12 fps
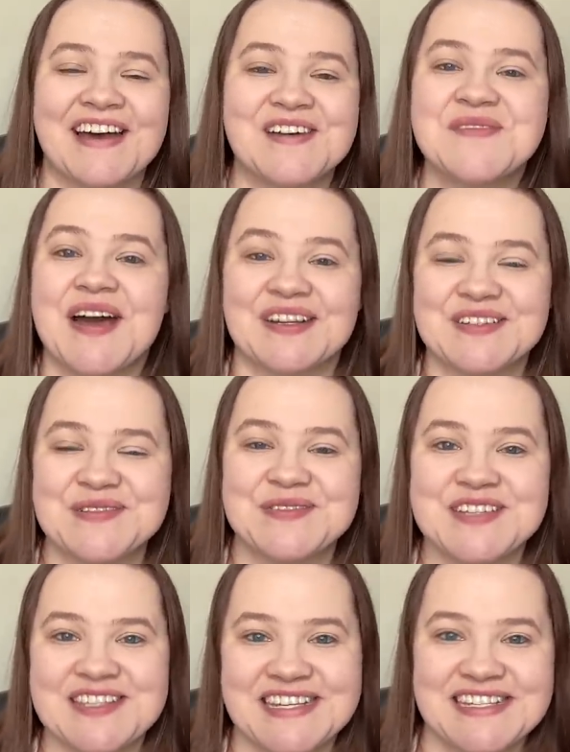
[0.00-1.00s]
Um, October
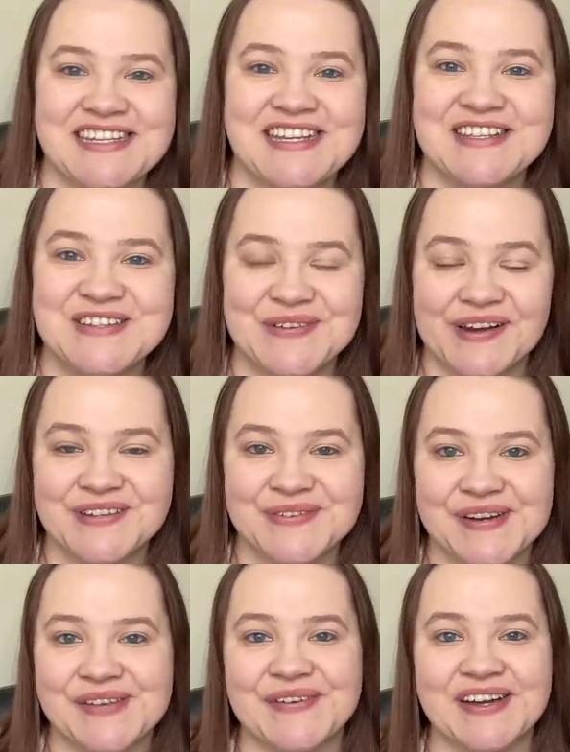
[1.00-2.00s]
16th,
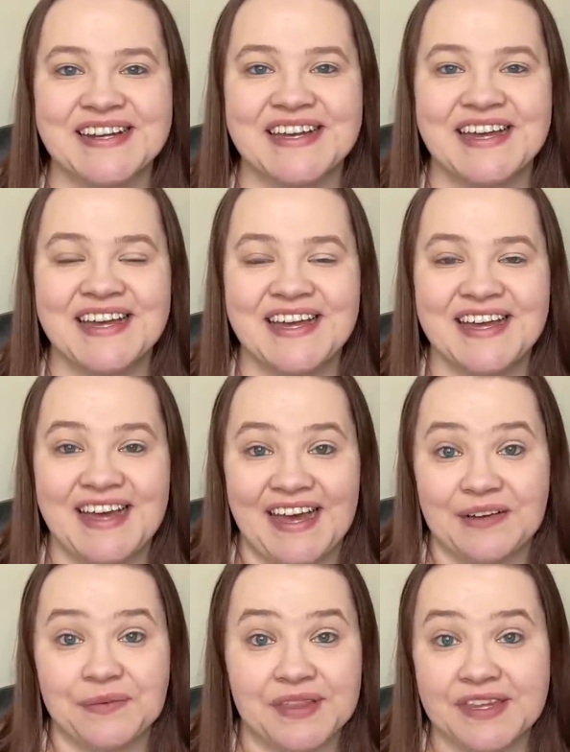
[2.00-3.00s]
2021,
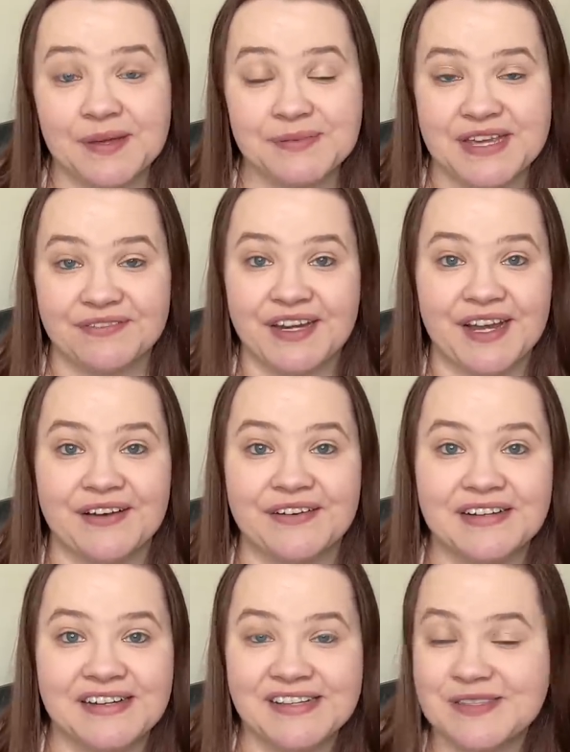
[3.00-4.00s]
with an update video.
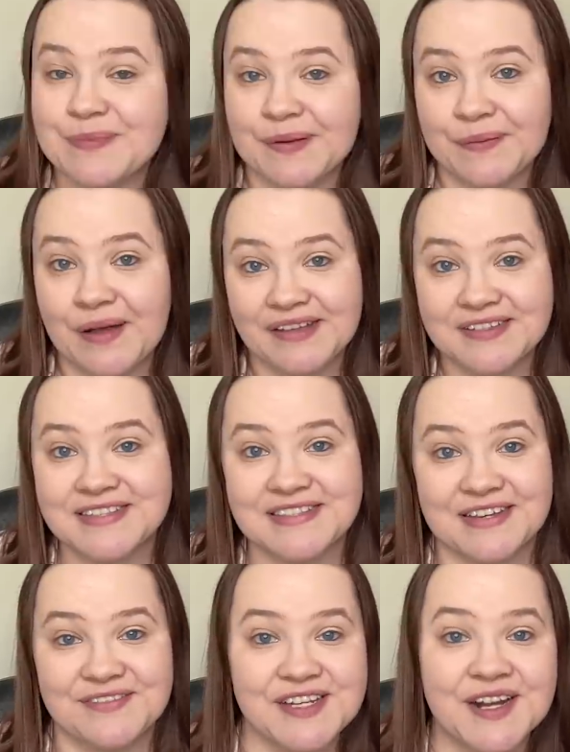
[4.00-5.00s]
It's been a while since
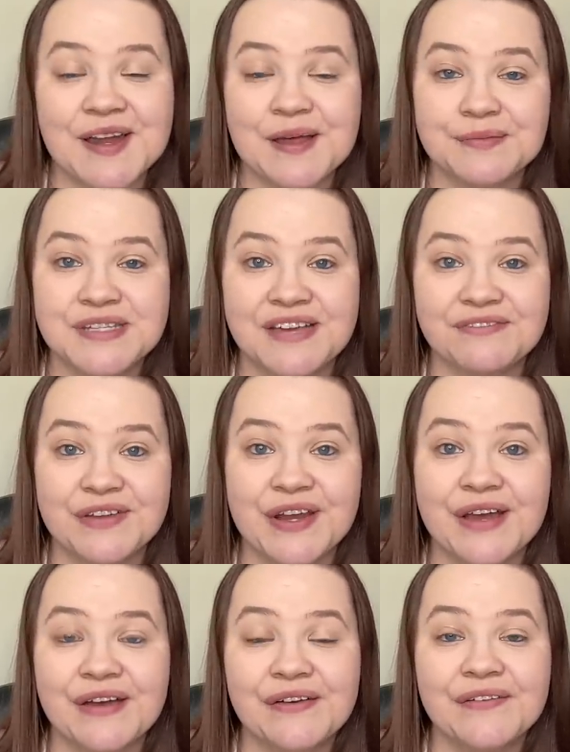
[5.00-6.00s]
I've done an update
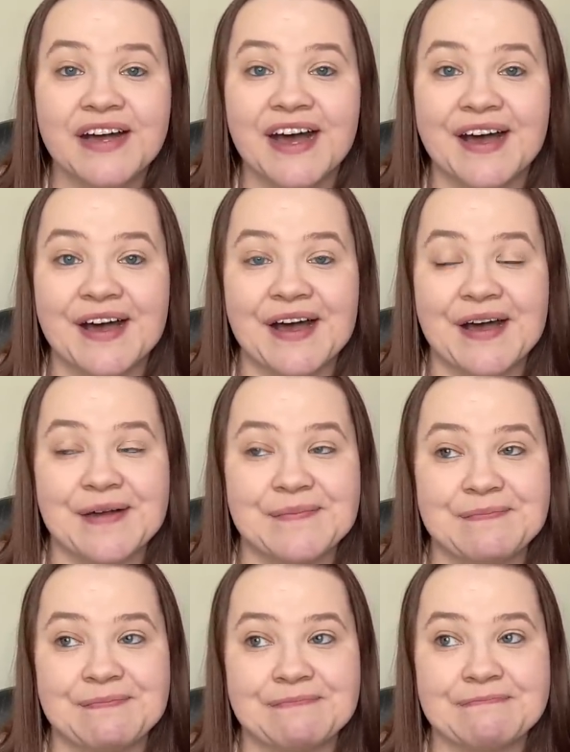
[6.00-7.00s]
video.
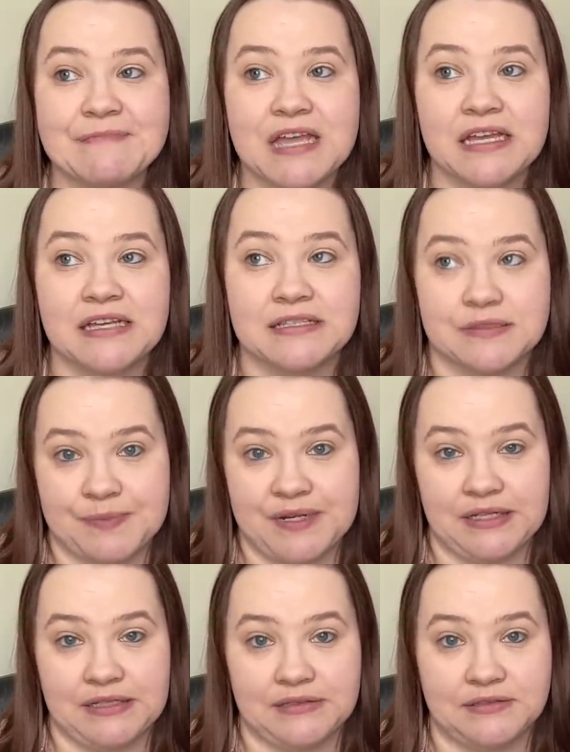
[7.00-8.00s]
Um, it's been
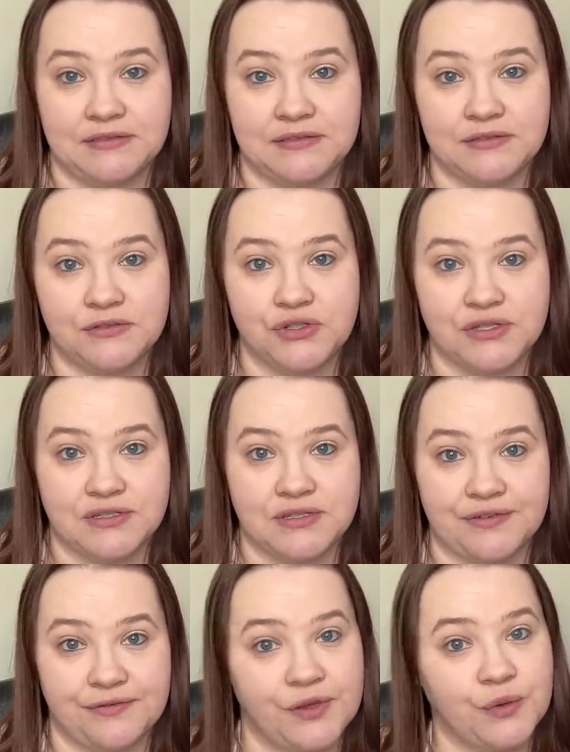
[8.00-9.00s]
a, just a
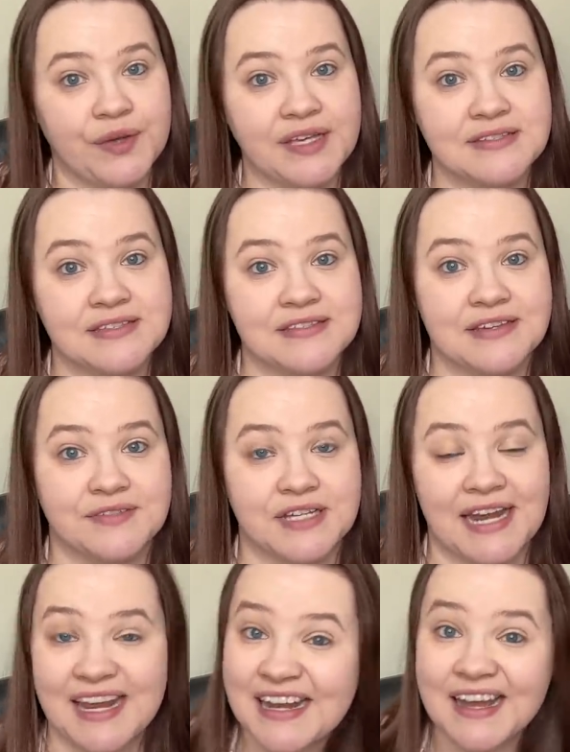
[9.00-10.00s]
few weeks since I've done
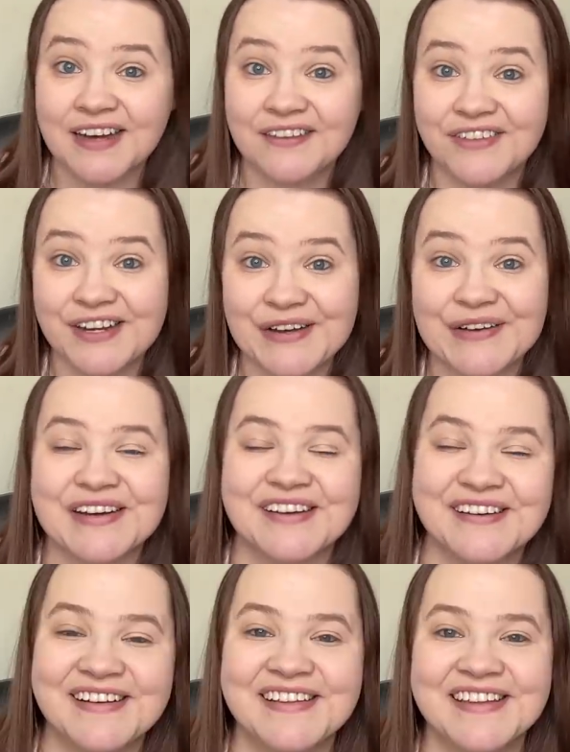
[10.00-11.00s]
any kind of video at
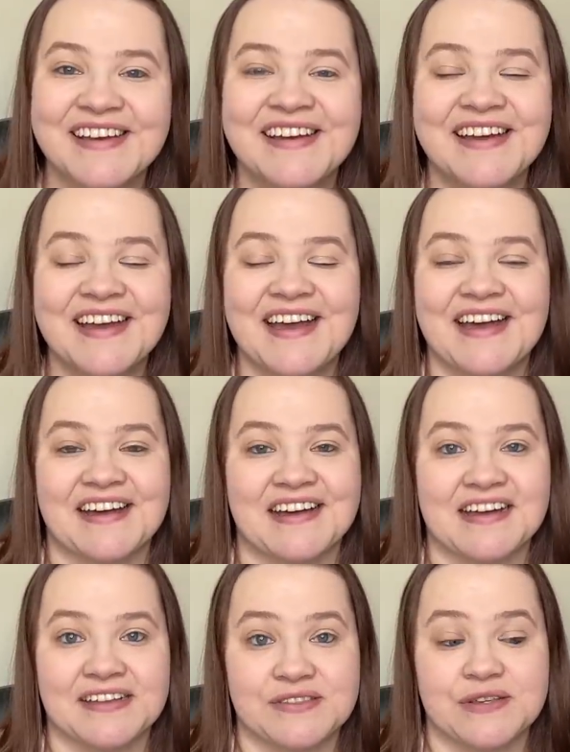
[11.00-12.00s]
all,
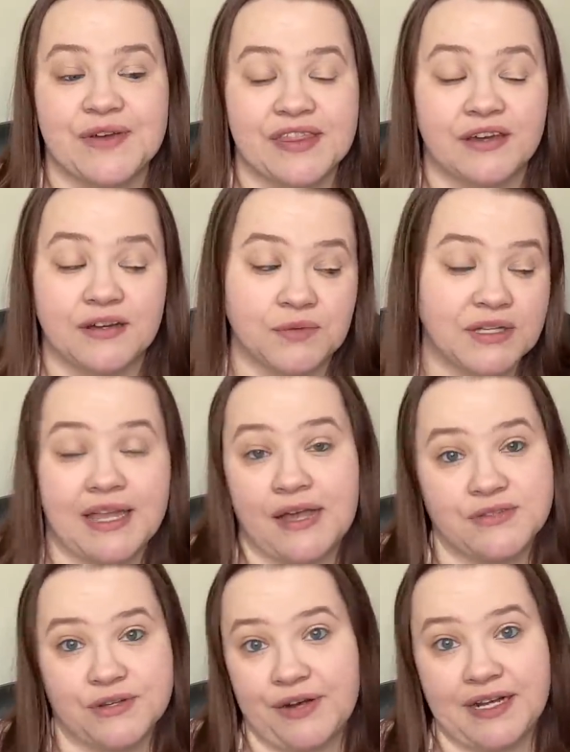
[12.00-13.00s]
uh, and so I thought, well,
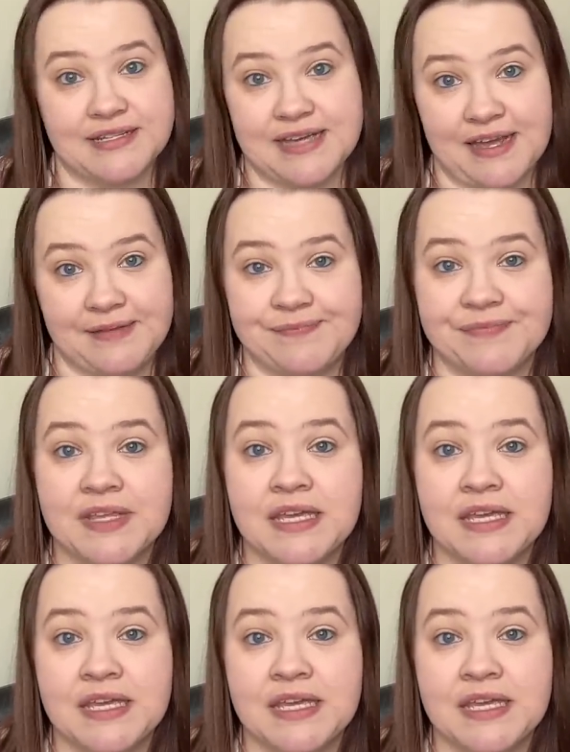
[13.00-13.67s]
now's a great time.